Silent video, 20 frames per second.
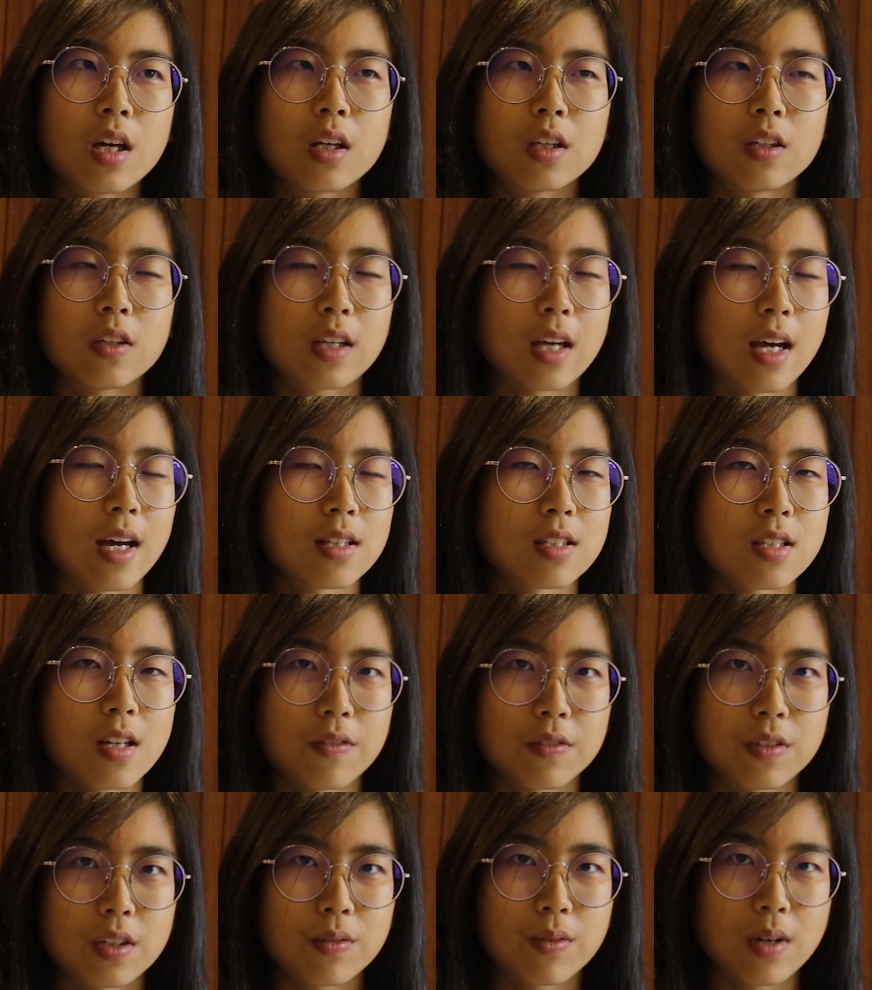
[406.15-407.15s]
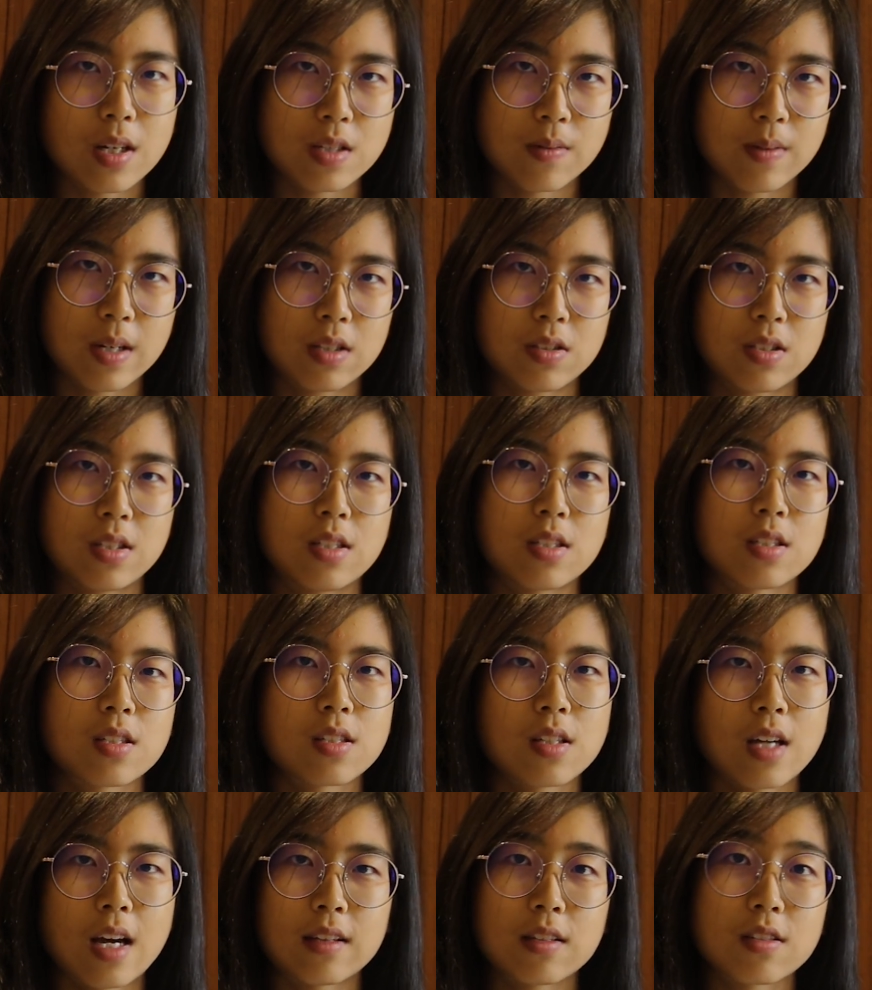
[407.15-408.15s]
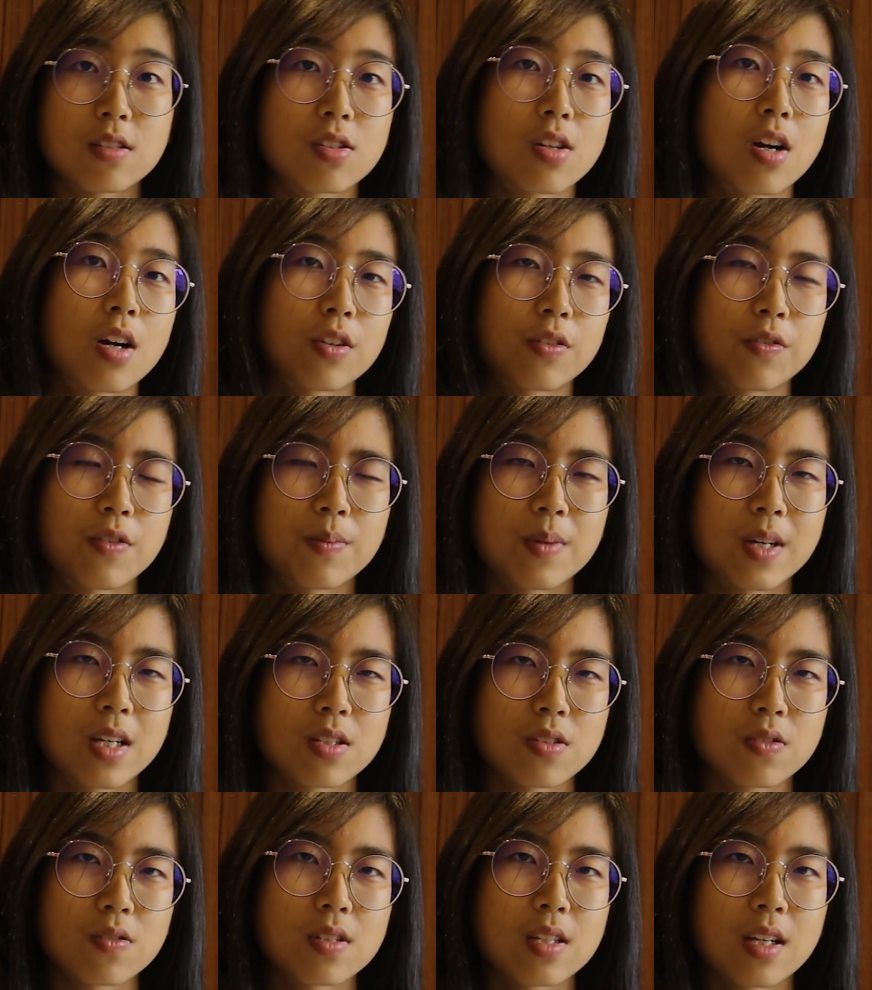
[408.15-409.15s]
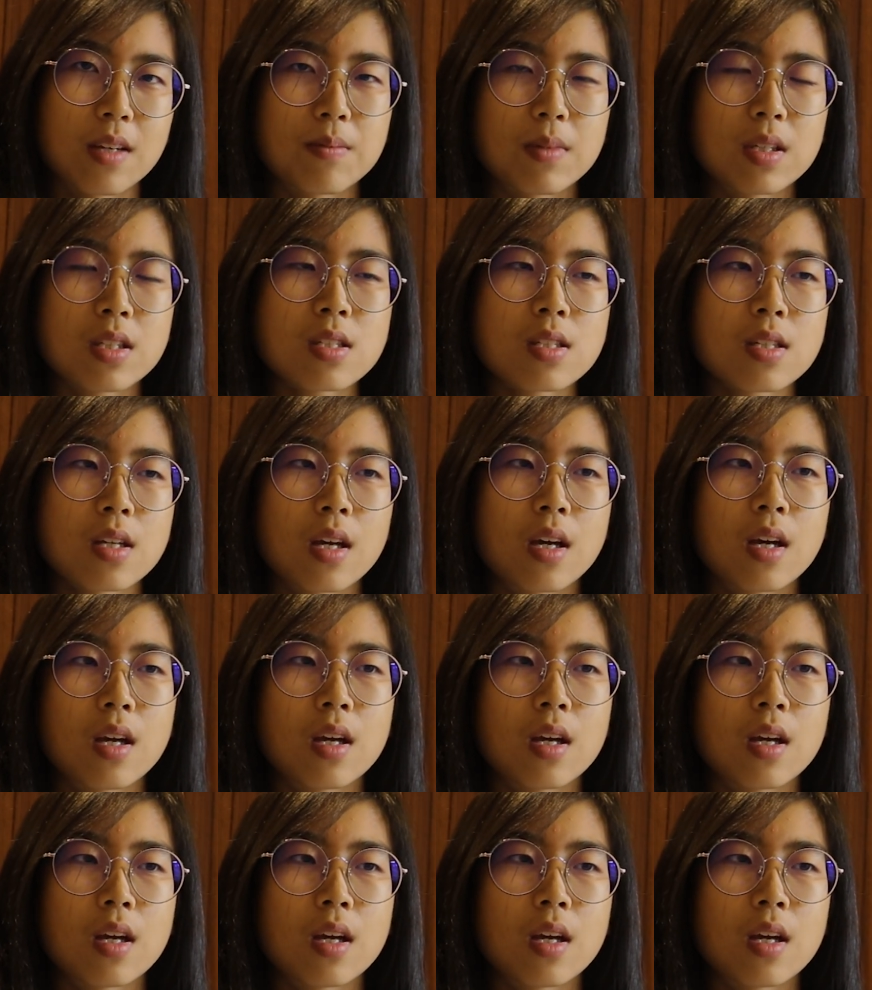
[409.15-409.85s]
you can definitely write about it at the start of your personal statement,